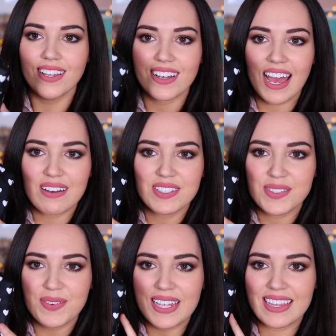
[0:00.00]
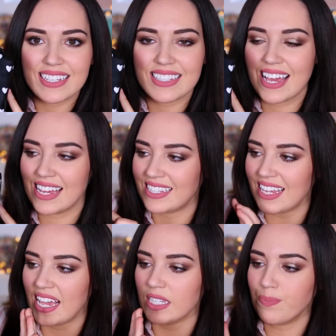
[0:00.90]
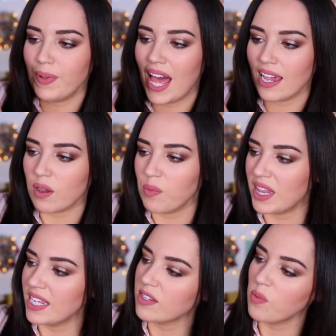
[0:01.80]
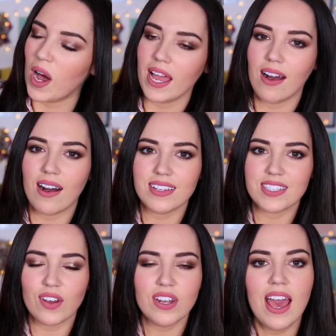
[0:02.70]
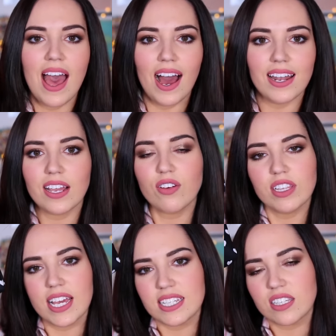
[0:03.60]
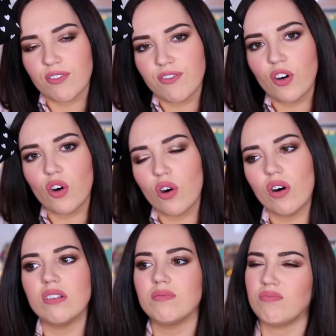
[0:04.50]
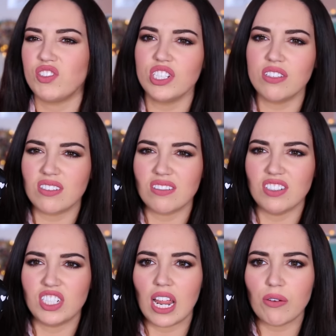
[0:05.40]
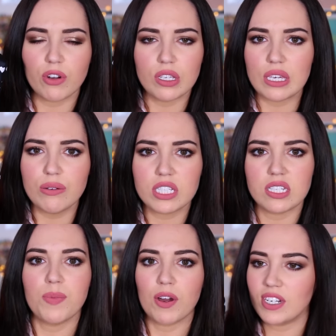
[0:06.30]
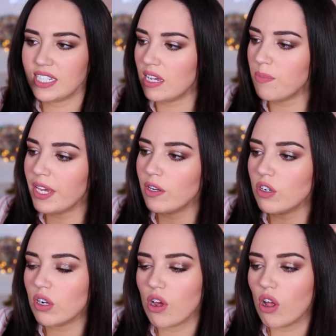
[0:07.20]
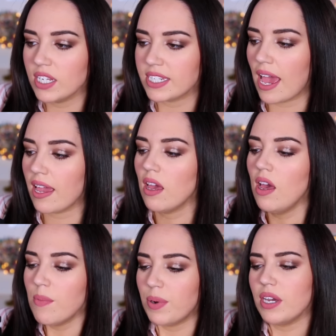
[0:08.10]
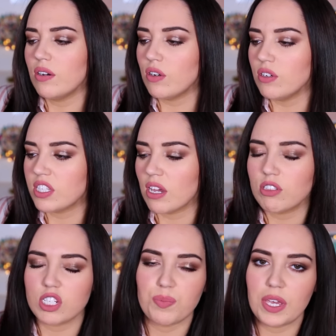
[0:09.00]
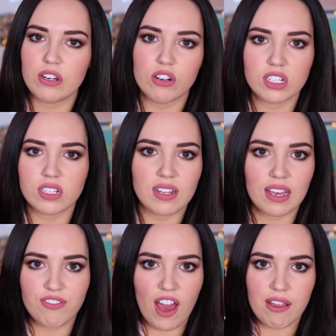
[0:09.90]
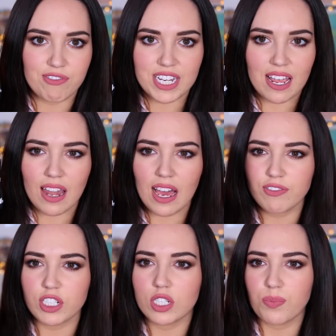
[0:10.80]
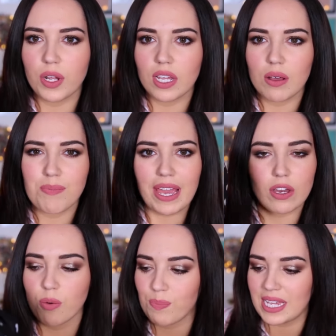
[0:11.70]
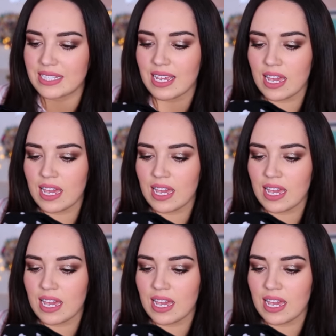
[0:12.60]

Aww. Look how sweet this is. It's black with little white hearts on, and I got this for just general use, to be honest. It'll be good on holiday, but it'll also just be good like for everyday life, just to put little makeup bits